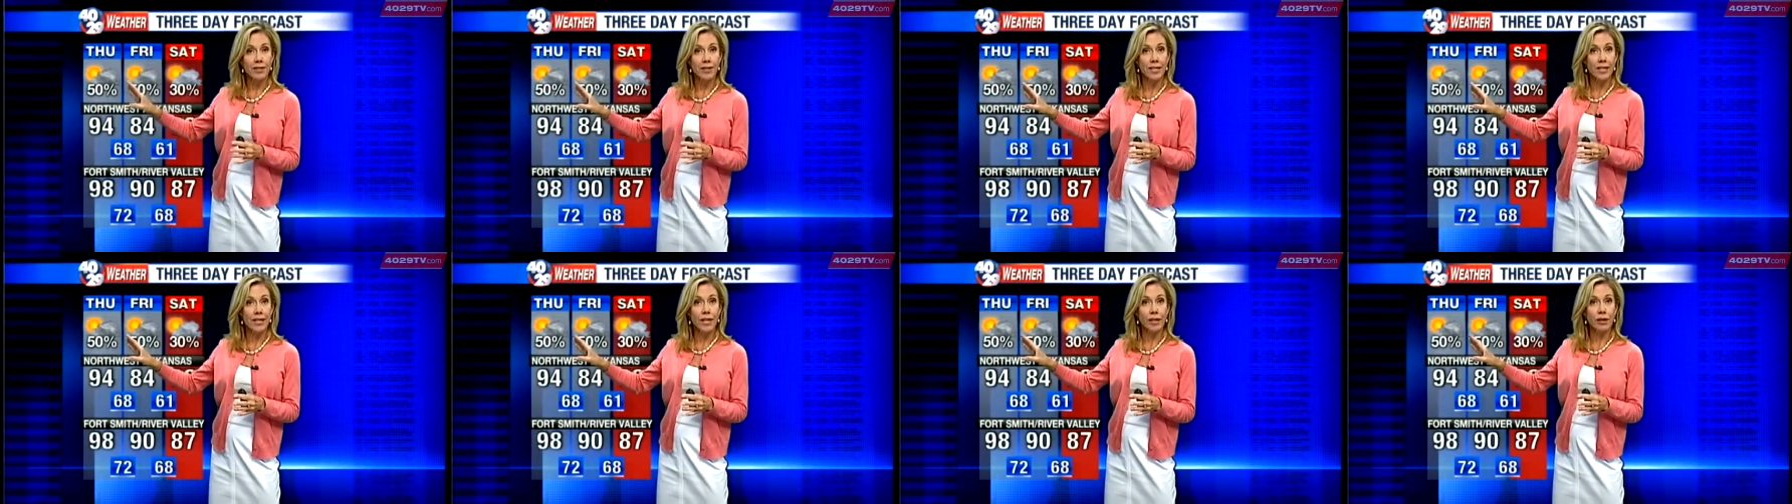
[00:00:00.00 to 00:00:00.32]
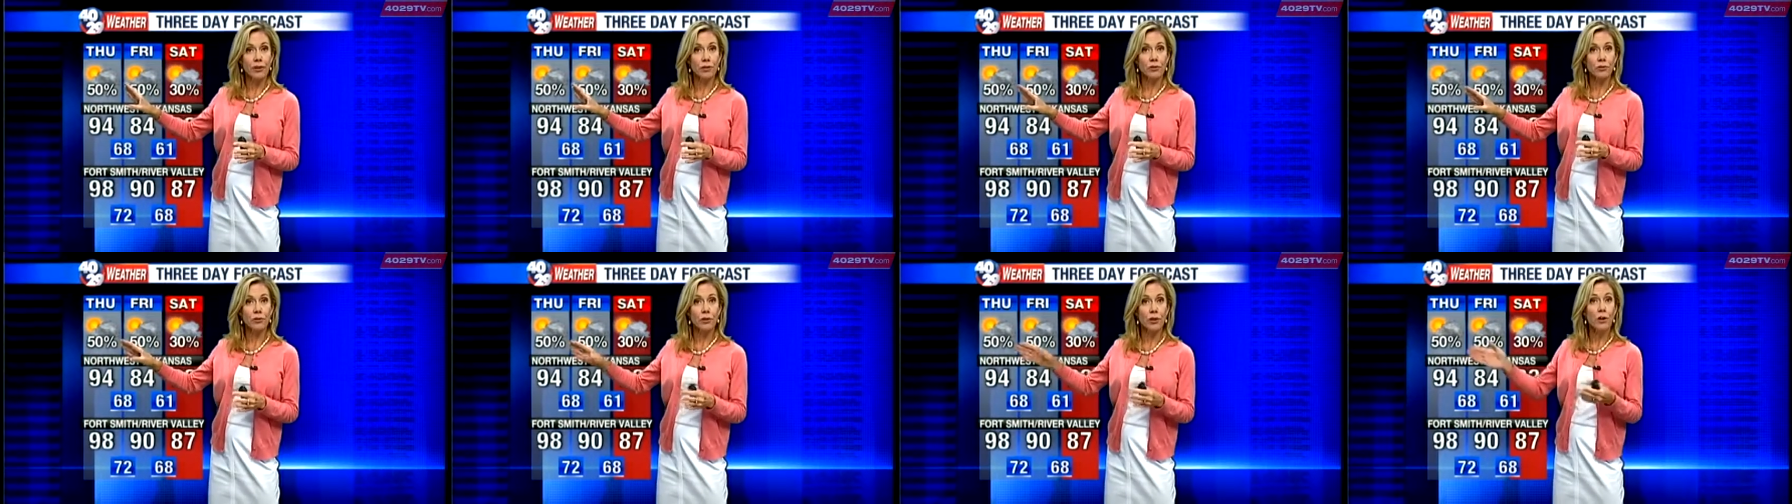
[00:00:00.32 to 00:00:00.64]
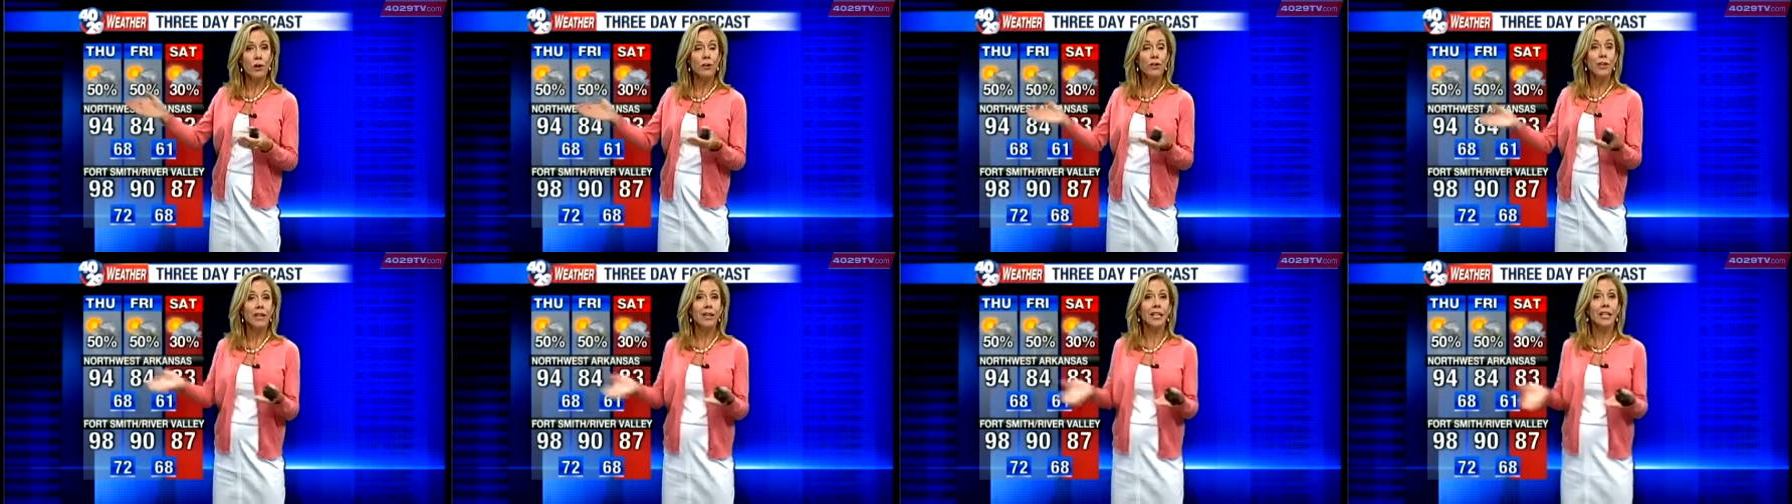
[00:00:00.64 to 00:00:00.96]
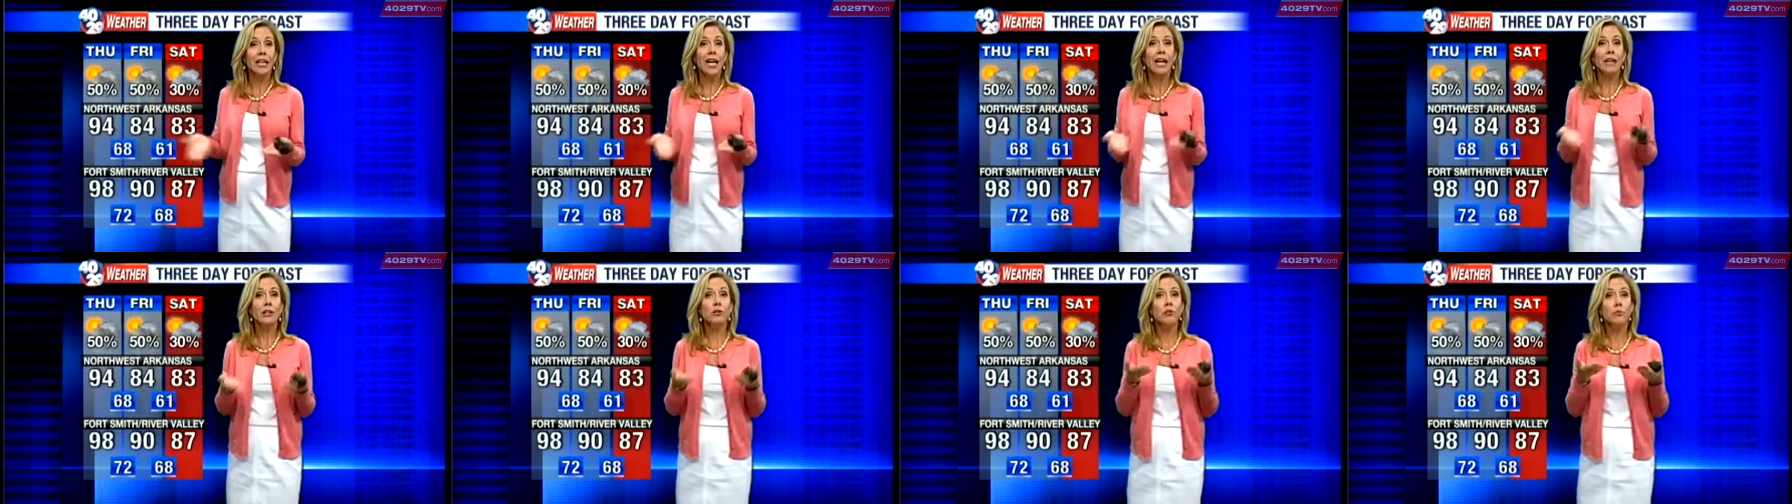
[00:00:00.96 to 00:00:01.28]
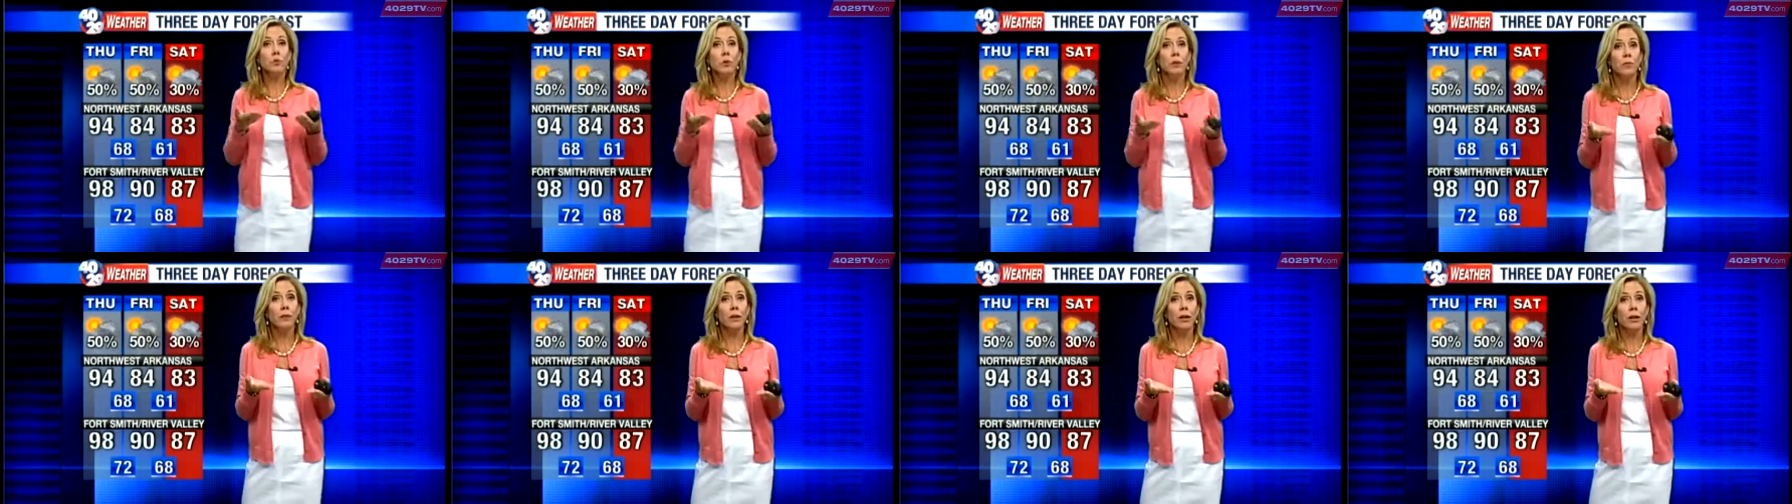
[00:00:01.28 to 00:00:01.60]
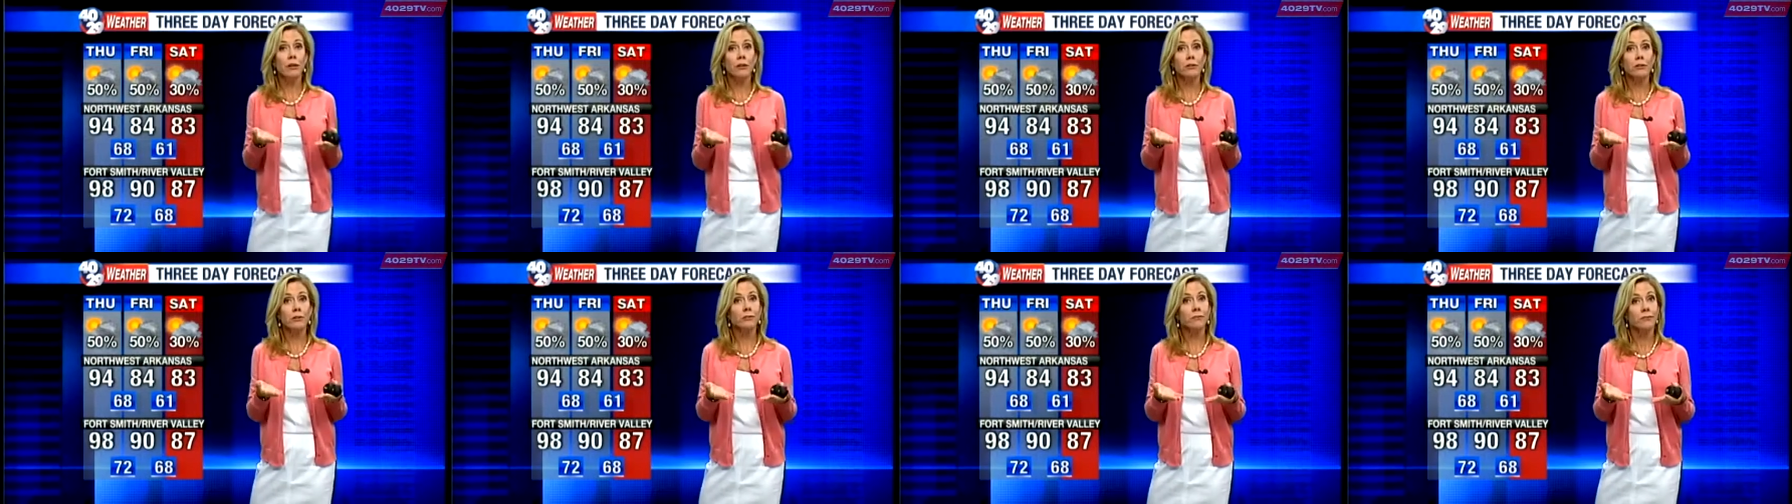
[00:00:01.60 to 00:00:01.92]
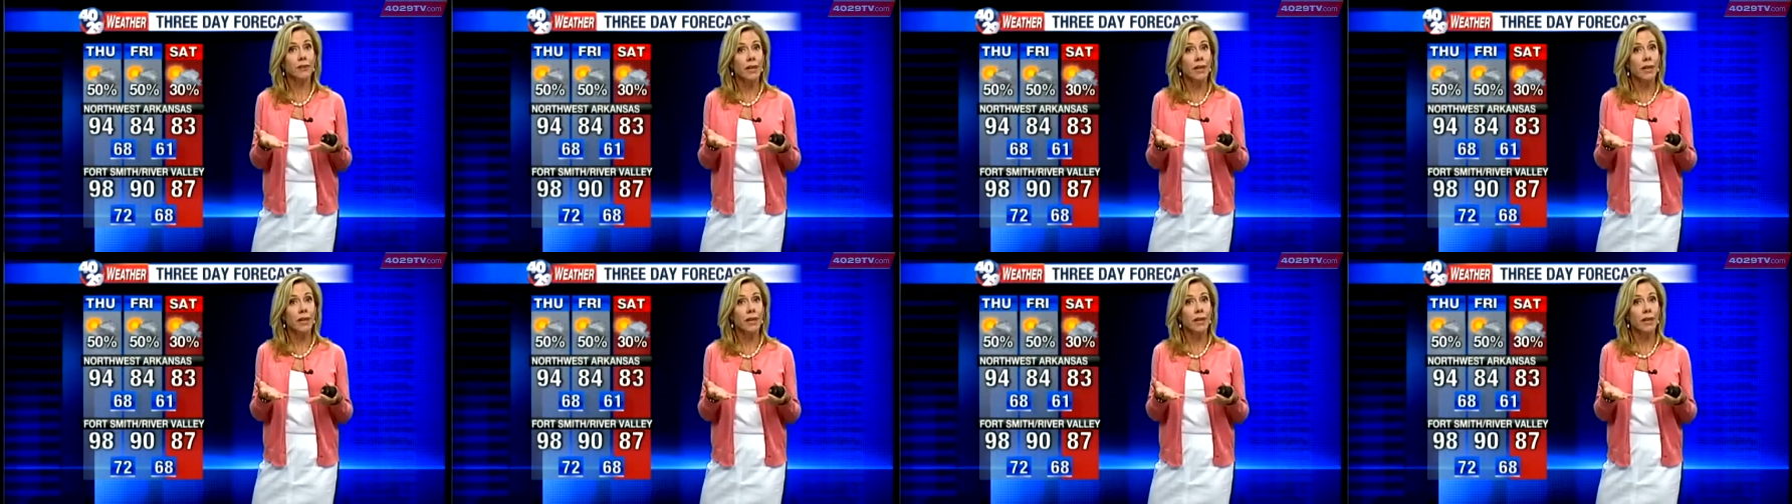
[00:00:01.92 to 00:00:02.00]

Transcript: the day goes on, the clouds will build.